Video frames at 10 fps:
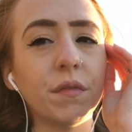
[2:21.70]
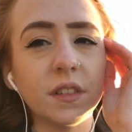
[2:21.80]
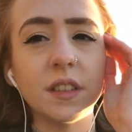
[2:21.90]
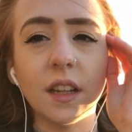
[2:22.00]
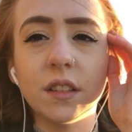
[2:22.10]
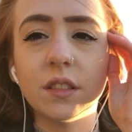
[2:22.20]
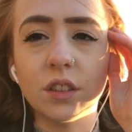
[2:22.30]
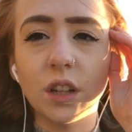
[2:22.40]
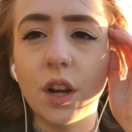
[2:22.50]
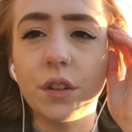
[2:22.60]
comforting to
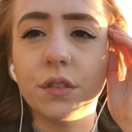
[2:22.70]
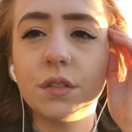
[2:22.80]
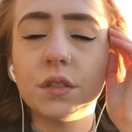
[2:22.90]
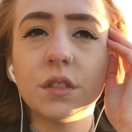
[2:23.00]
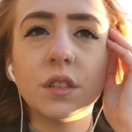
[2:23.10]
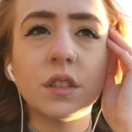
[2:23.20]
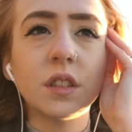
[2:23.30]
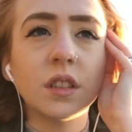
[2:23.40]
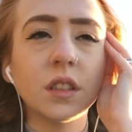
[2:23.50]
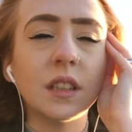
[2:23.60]
know
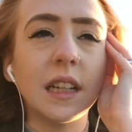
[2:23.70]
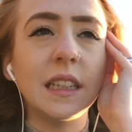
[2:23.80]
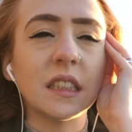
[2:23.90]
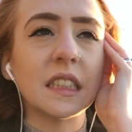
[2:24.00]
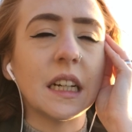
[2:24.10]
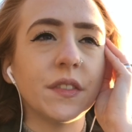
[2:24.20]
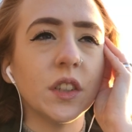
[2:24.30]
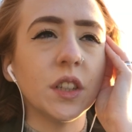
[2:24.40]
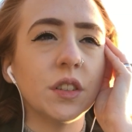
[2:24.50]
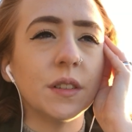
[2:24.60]
that he doesn't have to
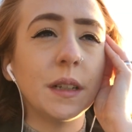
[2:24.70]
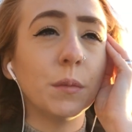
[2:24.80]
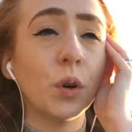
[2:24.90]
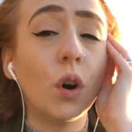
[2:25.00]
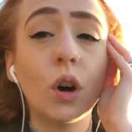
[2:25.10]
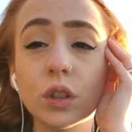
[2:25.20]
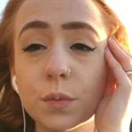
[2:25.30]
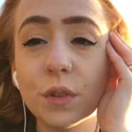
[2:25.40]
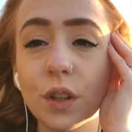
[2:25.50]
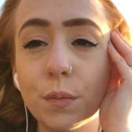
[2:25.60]
go to any more
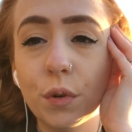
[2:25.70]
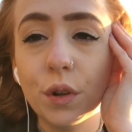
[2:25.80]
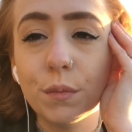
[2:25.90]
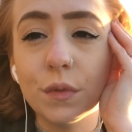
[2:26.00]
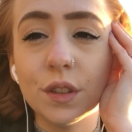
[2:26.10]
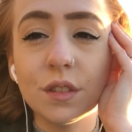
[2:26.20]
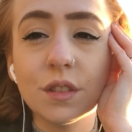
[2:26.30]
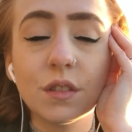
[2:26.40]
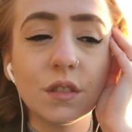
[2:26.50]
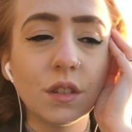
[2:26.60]
hospital
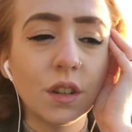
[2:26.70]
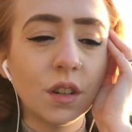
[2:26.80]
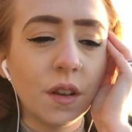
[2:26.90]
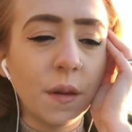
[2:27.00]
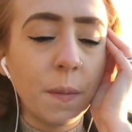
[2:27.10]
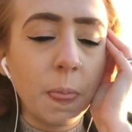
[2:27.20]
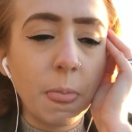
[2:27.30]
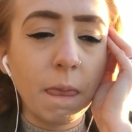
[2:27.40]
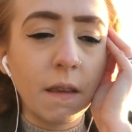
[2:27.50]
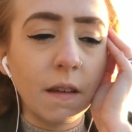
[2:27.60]
appointments.
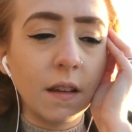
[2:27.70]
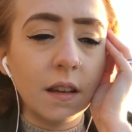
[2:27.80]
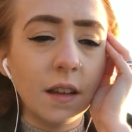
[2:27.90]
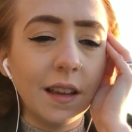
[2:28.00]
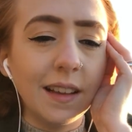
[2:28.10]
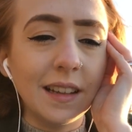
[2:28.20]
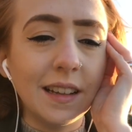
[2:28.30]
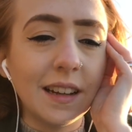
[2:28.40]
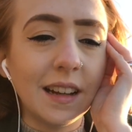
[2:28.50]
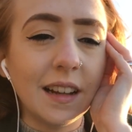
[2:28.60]

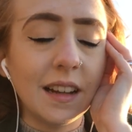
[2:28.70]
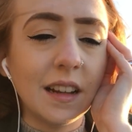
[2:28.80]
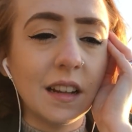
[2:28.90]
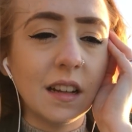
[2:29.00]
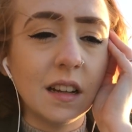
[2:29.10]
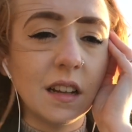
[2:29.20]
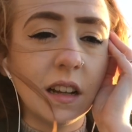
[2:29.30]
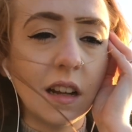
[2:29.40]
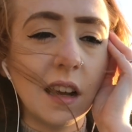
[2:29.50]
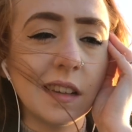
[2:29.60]
He
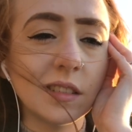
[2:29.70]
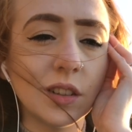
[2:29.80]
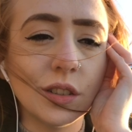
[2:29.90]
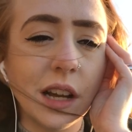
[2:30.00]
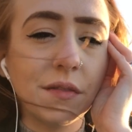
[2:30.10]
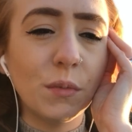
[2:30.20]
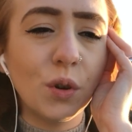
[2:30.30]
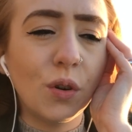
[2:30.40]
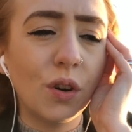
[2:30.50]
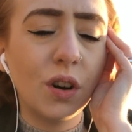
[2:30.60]
hasn't got to have
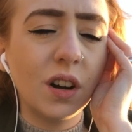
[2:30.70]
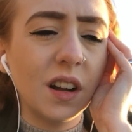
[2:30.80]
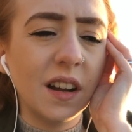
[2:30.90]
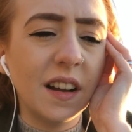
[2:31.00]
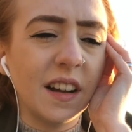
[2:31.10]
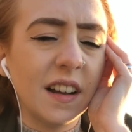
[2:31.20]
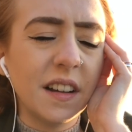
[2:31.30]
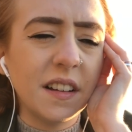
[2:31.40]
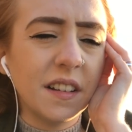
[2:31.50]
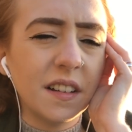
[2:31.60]
more
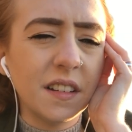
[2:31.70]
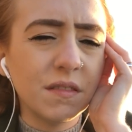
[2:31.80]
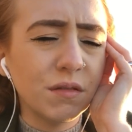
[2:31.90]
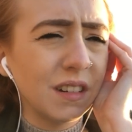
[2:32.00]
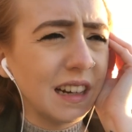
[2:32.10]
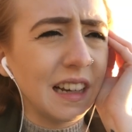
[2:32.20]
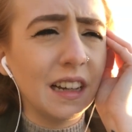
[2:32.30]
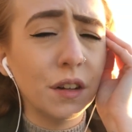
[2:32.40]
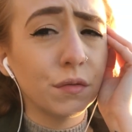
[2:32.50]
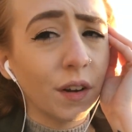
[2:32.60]
really
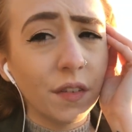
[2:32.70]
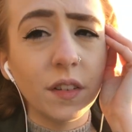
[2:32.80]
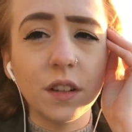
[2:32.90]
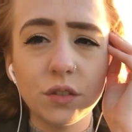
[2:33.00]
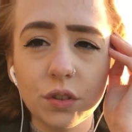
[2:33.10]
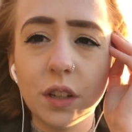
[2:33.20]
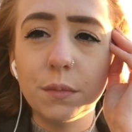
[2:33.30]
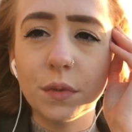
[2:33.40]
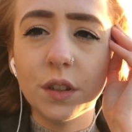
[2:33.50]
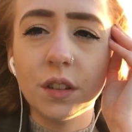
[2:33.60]
horrific
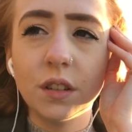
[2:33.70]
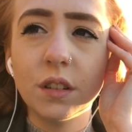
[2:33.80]
treatment.